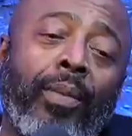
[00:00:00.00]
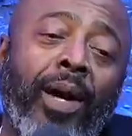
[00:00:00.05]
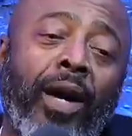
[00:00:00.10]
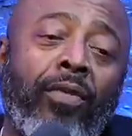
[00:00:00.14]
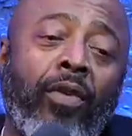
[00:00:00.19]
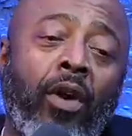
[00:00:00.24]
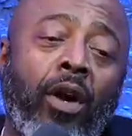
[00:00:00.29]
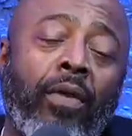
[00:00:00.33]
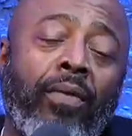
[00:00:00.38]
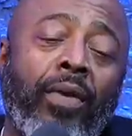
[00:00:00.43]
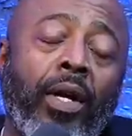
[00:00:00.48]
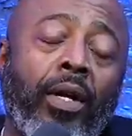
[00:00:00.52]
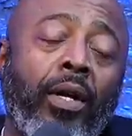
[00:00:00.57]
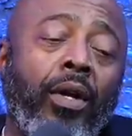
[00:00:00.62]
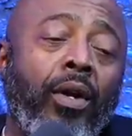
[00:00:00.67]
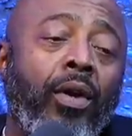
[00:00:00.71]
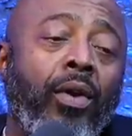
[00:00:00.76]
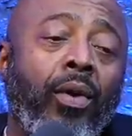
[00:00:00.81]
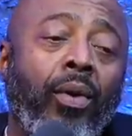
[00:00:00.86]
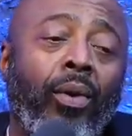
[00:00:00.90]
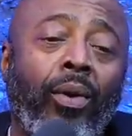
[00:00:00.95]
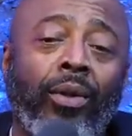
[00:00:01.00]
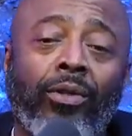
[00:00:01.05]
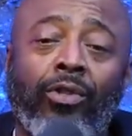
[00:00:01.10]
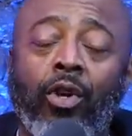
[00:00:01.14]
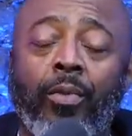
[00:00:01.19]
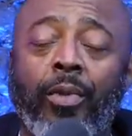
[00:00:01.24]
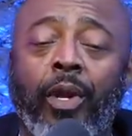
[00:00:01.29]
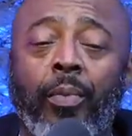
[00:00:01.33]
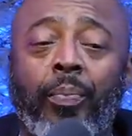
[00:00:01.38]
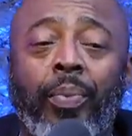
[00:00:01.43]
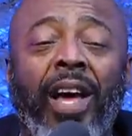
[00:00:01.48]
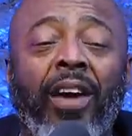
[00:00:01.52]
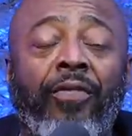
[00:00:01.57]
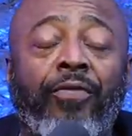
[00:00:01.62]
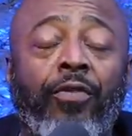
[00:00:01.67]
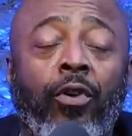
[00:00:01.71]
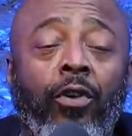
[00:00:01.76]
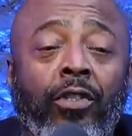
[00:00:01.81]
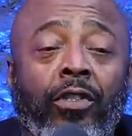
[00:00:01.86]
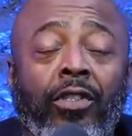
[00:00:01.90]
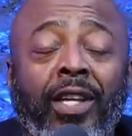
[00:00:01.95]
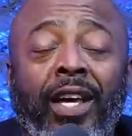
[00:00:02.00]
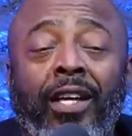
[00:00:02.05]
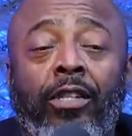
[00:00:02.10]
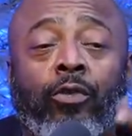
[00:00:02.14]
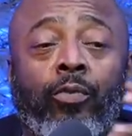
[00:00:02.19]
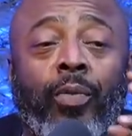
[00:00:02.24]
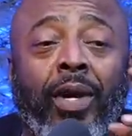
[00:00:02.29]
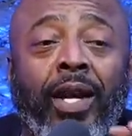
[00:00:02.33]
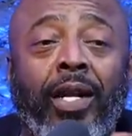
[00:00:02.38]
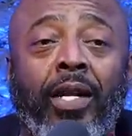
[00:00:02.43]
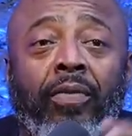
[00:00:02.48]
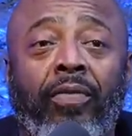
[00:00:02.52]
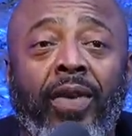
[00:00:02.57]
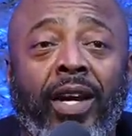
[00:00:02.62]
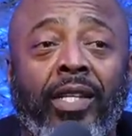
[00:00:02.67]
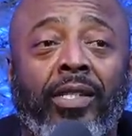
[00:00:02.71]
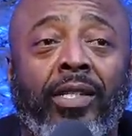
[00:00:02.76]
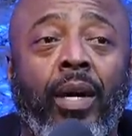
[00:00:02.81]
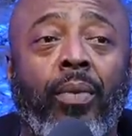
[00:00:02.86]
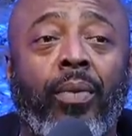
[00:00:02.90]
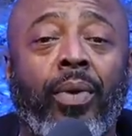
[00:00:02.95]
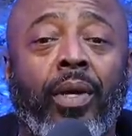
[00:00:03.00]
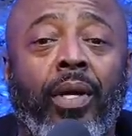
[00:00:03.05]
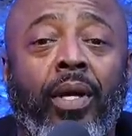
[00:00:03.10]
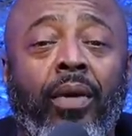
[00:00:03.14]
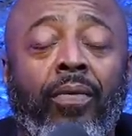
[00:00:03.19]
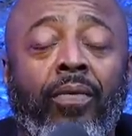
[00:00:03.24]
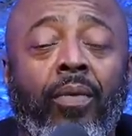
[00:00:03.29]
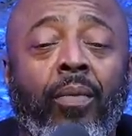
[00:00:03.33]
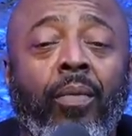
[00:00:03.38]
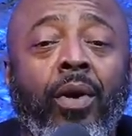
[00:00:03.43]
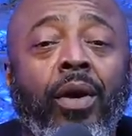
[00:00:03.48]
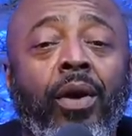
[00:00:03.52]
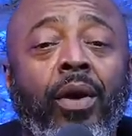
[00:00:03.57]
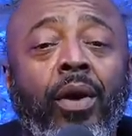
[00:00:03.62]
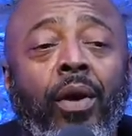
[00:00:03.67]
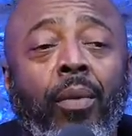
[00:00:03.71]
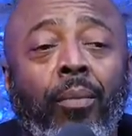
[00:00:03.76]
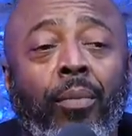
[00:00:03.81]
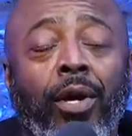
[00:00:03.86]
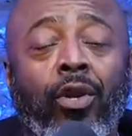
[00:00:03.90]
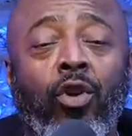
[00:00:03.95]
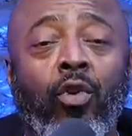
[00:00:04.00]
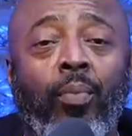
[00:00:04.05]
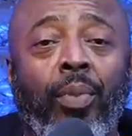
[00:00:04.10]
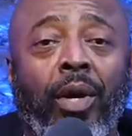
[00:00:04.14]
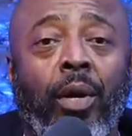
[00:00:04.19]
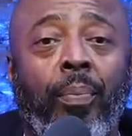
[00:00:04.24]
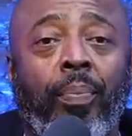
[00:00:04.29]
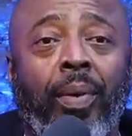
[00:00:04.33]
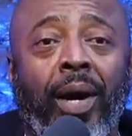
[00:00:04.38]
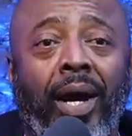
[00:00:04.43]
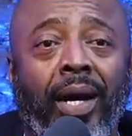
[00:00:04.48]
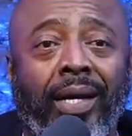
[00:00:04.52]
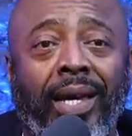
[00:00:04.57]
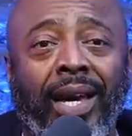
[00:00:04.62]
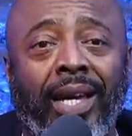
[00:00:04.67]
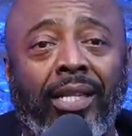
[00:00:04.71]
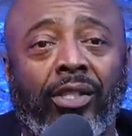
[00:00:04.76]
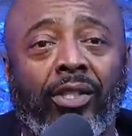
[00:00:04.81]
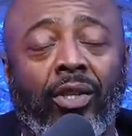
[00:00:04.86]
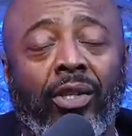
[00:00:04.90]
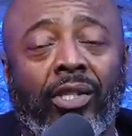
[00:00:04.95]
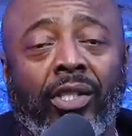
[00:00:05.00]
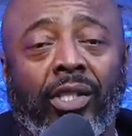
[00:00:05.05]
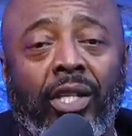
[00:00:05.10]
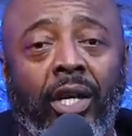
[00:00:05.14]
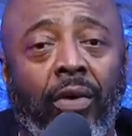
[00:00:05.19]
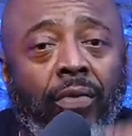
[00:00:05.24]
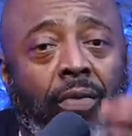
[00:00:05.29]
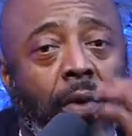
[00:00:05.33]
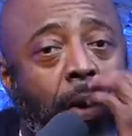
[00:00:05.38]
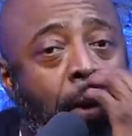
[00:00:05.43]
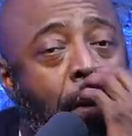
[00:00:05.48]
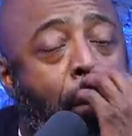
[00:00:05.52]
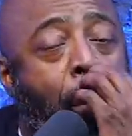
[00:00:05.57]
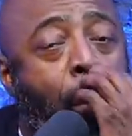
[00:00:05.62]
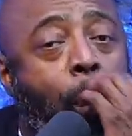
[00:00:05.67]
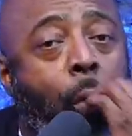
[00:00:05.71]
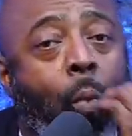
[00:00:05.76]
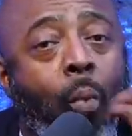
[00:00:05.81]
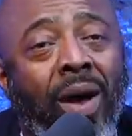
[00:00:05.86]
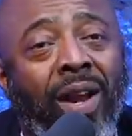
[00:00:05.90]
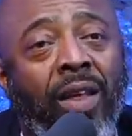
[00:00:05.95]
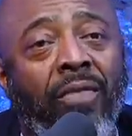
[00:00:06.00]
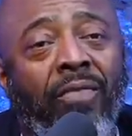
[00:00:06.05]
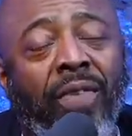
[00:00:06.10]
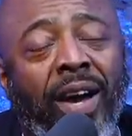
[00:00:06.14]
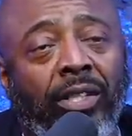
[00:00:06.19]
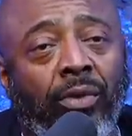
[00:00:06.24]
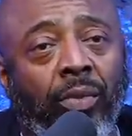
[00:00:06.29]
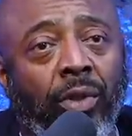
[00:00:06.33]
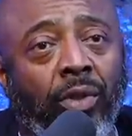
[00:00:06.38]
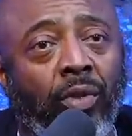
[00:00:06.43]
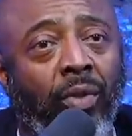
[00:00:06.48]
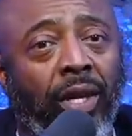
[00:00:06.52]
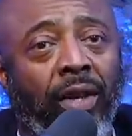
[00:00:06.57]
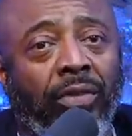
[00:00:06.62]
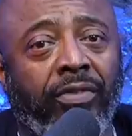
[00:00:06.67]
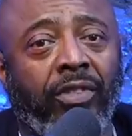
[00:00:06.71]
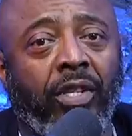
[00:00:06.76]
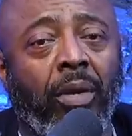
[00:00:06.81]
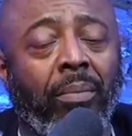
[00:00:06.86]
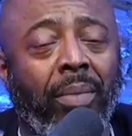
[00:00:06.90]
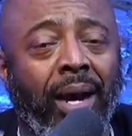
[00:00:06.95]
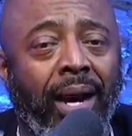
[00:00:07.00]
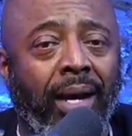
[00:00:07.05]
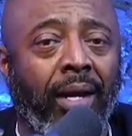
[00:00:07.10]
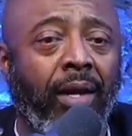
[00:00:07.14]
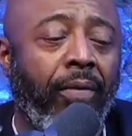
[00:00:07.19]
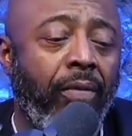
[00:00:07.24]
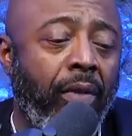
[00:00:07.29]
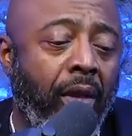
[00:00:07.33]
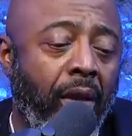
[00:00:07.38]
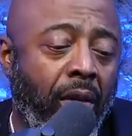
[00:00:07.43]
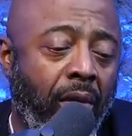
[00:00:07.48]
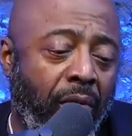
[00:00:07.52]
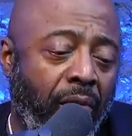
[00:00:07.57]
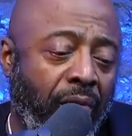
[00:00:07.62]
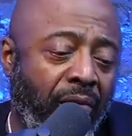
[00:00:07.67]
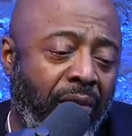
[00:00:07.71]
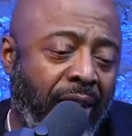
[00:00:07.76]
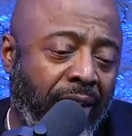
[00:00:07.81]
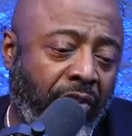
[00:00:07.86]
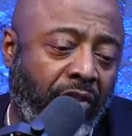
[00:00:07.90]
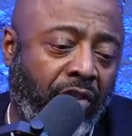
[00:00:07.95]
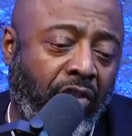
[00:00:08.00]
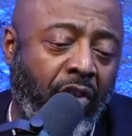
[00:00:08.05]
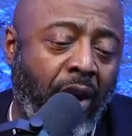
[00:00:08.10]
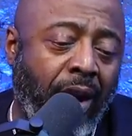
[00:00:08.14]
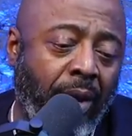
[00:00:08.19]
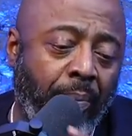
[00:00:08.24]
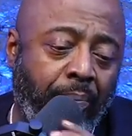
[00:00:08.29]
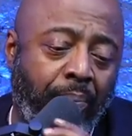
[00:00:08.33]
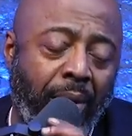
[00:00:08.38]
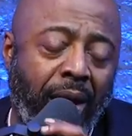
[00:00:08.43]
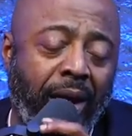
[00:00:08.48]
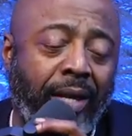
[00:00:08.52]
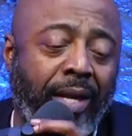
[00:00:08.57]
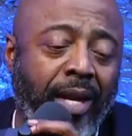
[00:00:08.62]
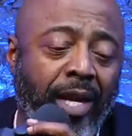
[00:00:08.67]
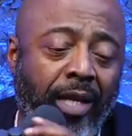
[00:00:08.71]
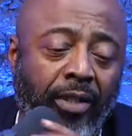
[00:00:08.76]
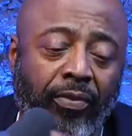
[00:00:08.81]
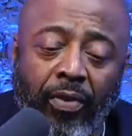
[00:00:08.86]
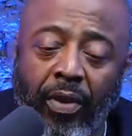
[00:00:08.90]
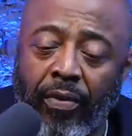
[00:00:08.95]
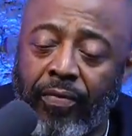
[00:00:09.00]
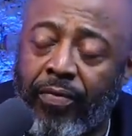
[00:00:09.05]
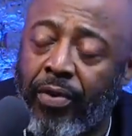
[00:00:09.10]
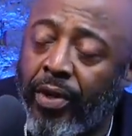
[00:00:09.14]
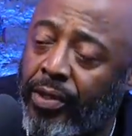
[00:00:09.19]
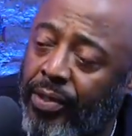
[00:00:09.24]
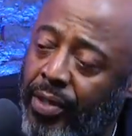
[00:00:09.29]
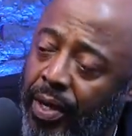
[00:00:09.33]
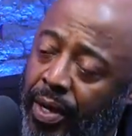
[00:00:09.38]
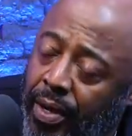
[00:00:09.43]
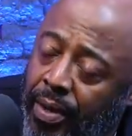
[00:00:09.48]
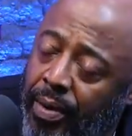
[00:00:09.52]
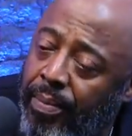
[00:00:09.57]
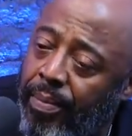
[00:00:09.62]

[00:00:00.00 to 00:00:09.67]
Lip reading: I've already, on so many platforms, explained the advice I would give them. But you being a podcaster yourself, what advice would you give somebody that's starting podcasts for the first time?